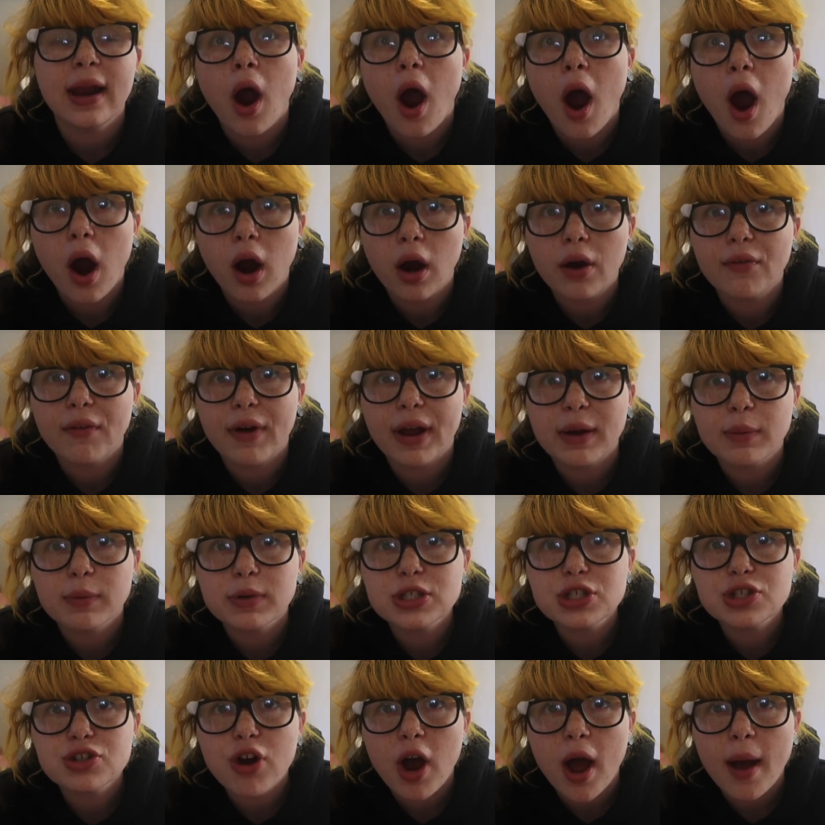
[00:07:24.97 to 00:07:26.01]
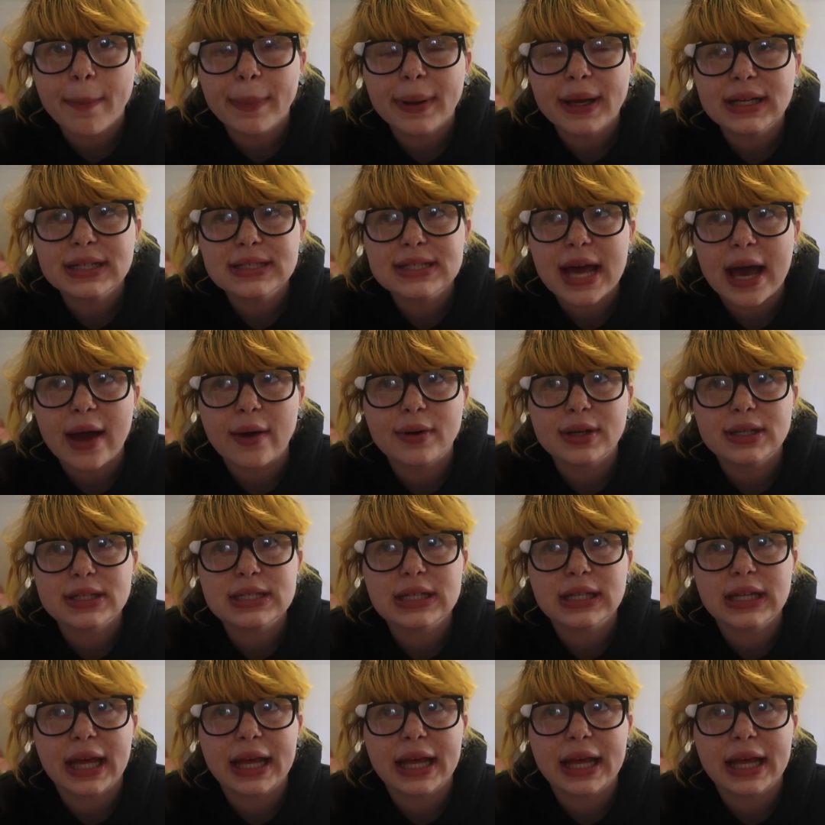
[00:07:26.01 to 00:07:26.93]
Her heart rate was dropping down into